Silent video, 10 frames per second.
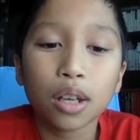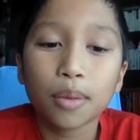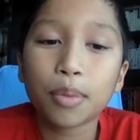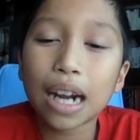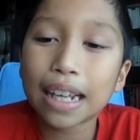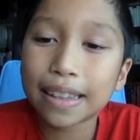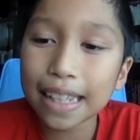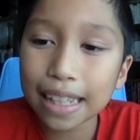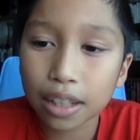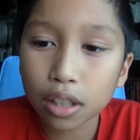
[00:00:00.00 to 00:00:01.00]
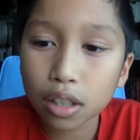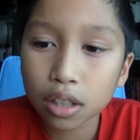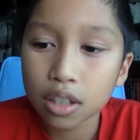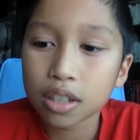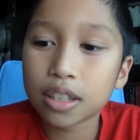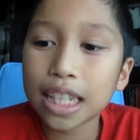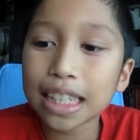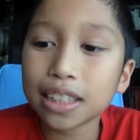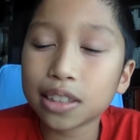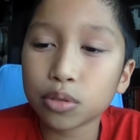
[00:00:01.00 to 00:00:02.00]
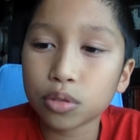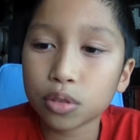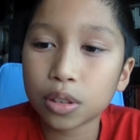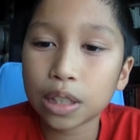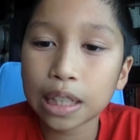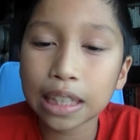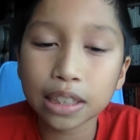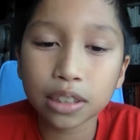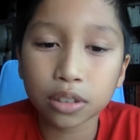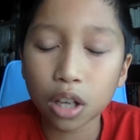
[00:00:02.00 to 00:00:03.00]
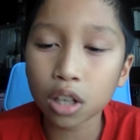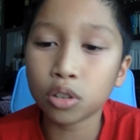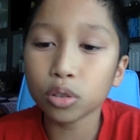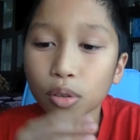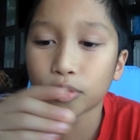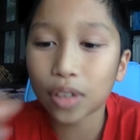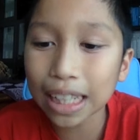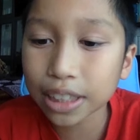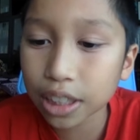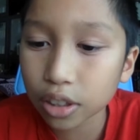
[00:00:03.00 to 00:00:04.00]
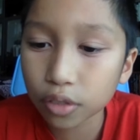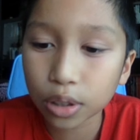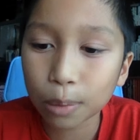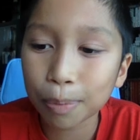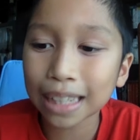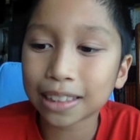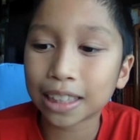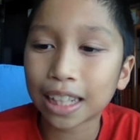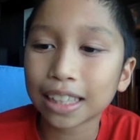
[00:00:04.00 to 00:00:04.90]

But I think this is a good reflection of their passing.